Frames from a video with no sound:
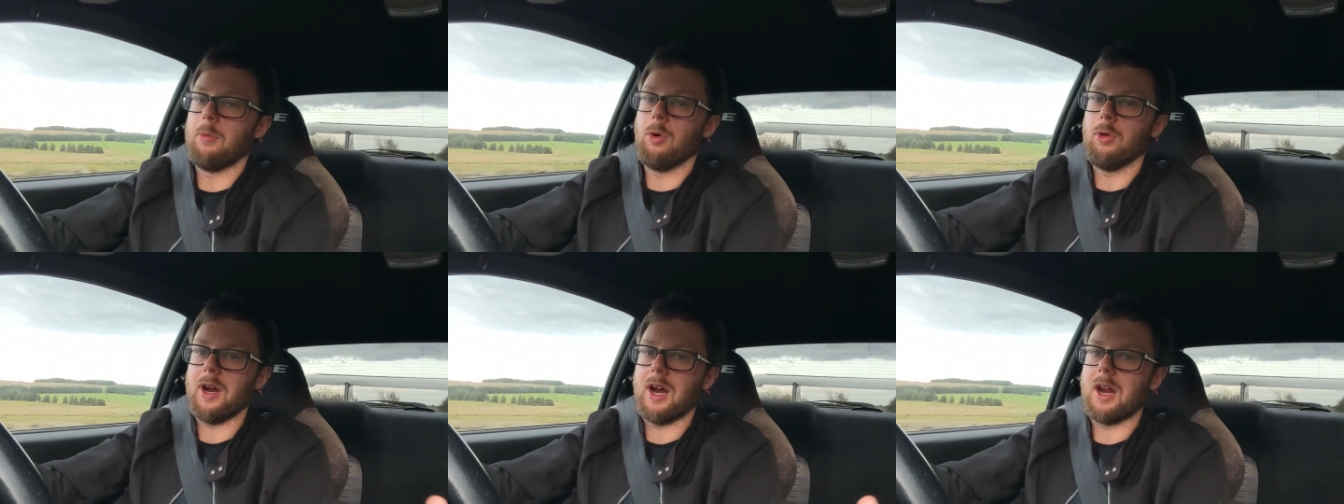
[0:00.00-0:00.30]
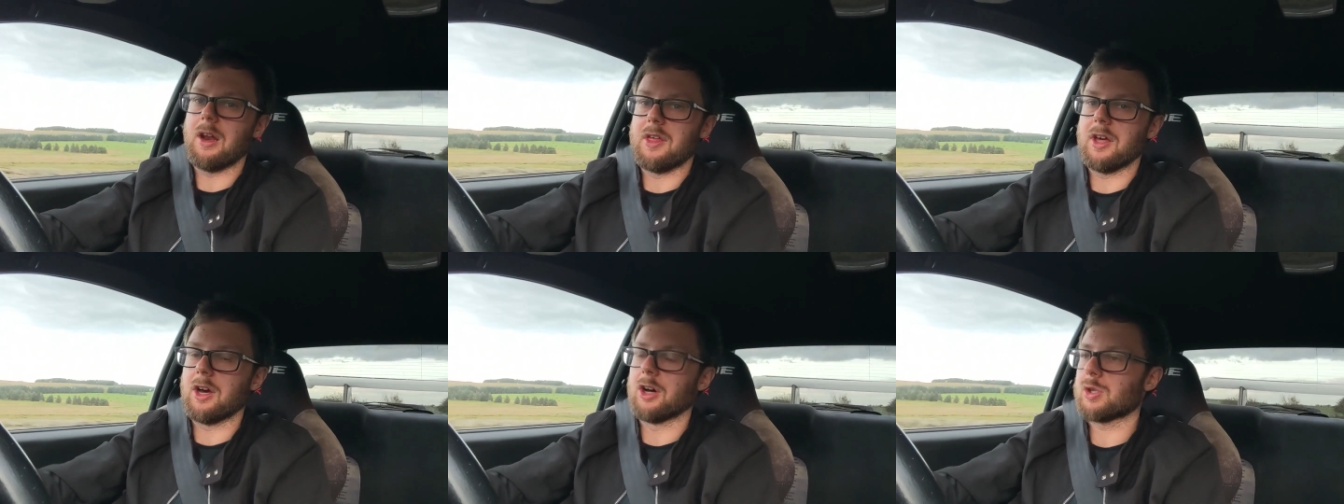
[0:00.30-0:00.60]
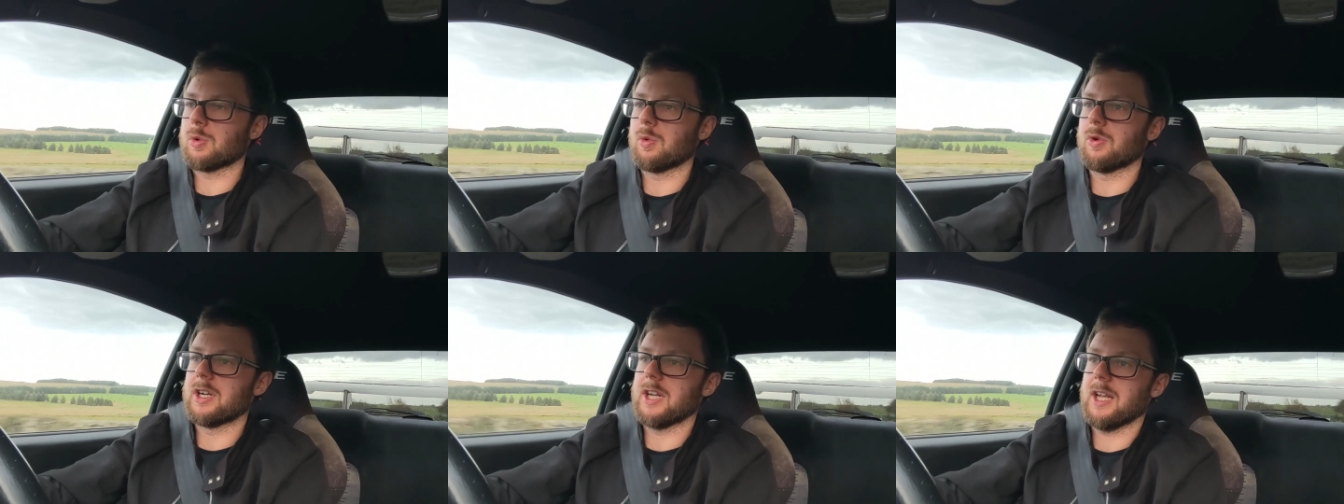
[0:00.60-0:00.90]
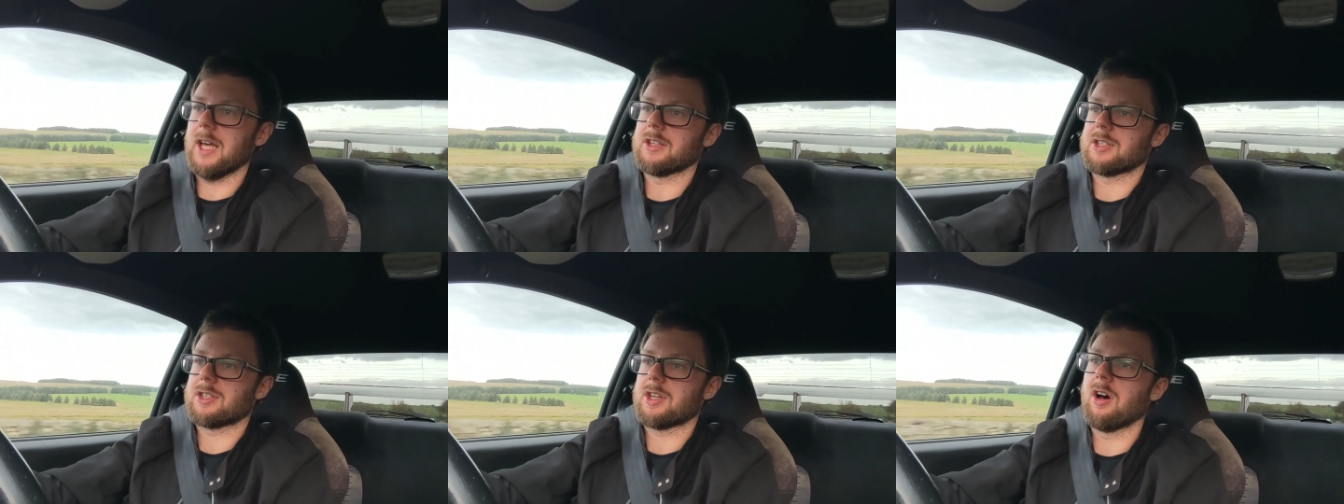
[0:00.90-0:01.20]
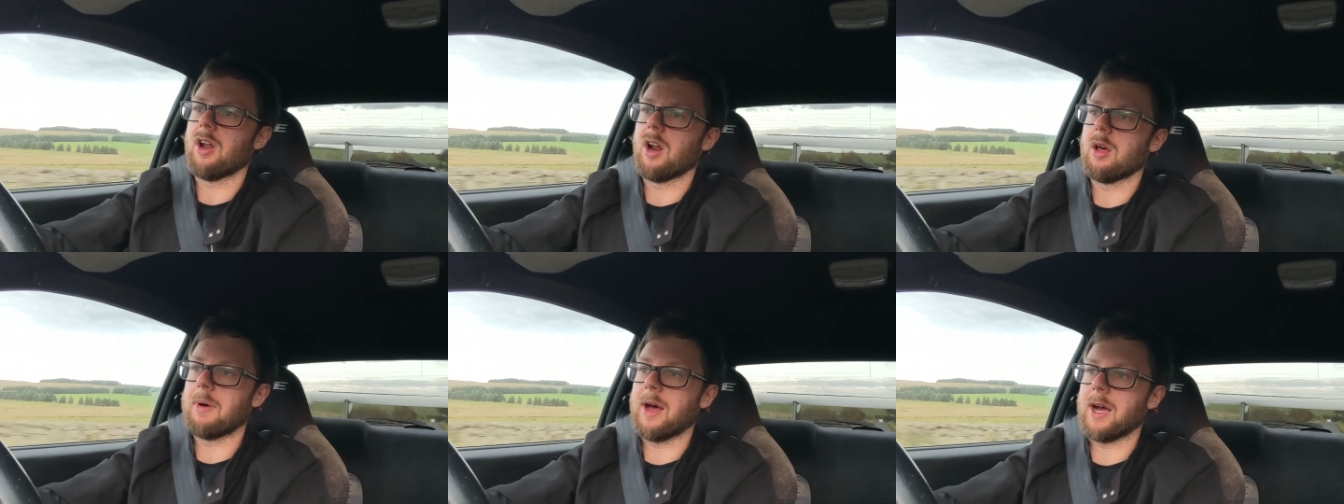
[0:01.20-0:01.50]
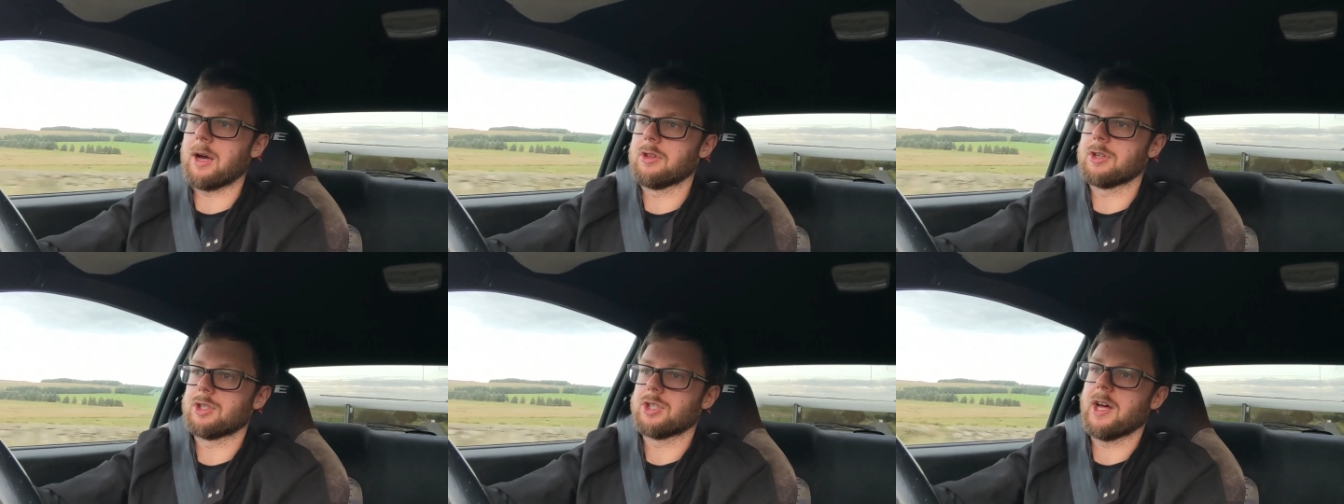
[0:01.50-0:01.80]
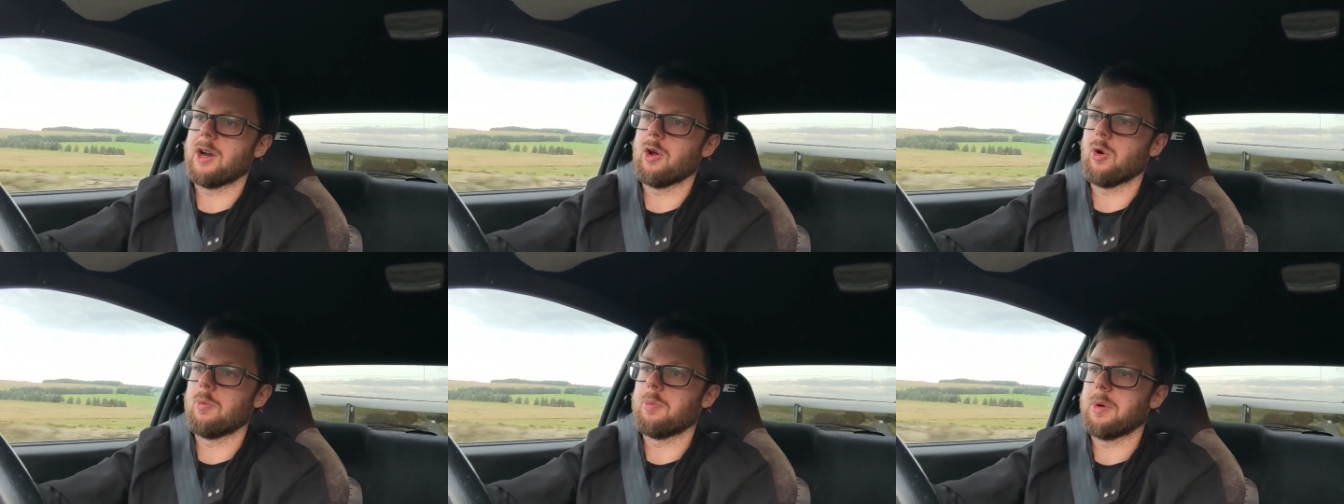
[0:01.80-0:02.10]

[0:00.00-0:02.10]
more than anything, I just wanted to get the Skyline back on the channel,